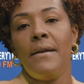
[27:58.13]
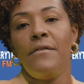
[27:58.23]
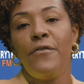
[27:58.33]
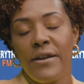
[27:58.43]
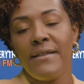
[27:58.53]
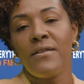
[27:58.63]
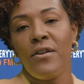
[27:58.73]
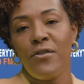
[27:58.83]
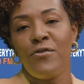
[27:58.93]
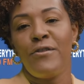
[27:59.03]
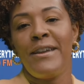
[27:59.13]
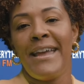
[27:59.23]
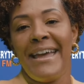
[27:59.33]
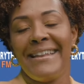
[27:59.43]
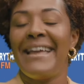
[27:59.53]
for this country.
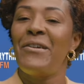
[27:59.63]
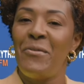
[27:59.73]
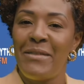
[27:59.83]
And I hope